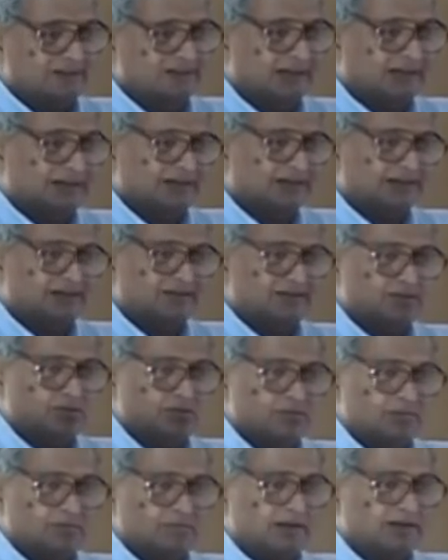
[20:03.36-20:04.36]
means I can
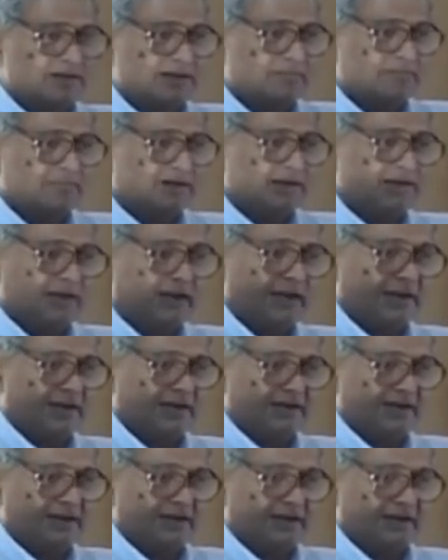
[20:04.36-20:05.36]
suitably combine, I
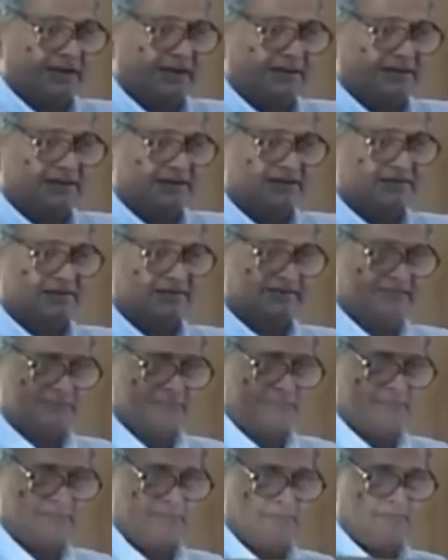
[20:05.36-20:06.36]
can tilt like this,
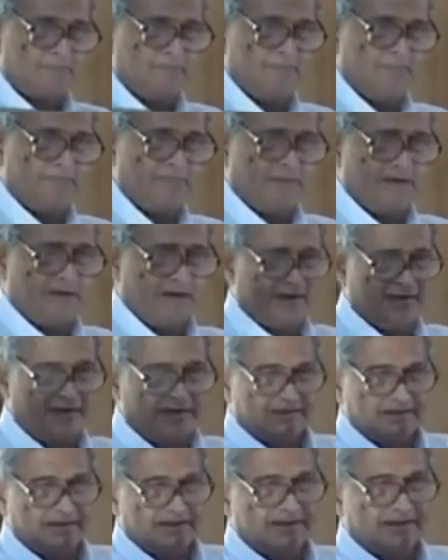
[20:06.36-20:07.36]
I
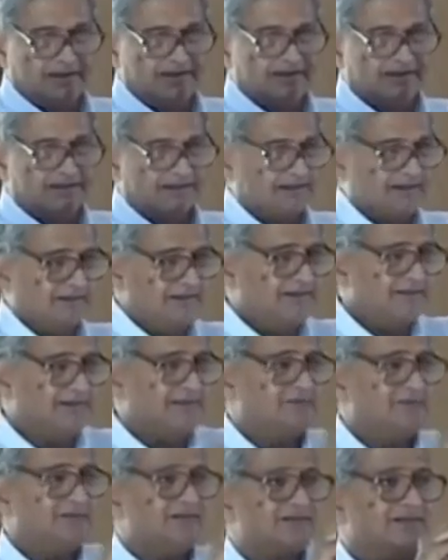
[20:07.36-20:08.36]
can tilt like this
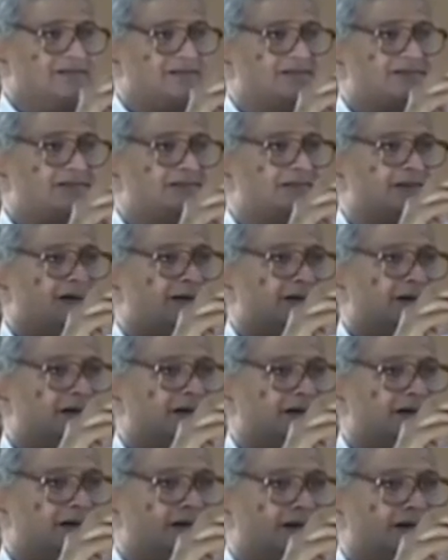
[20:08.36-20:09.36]
that means this is
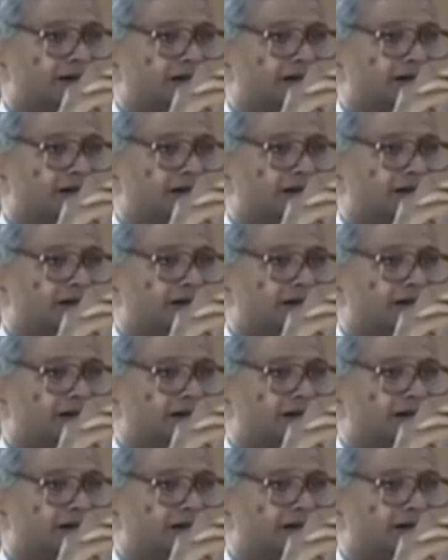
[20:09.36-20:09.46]
I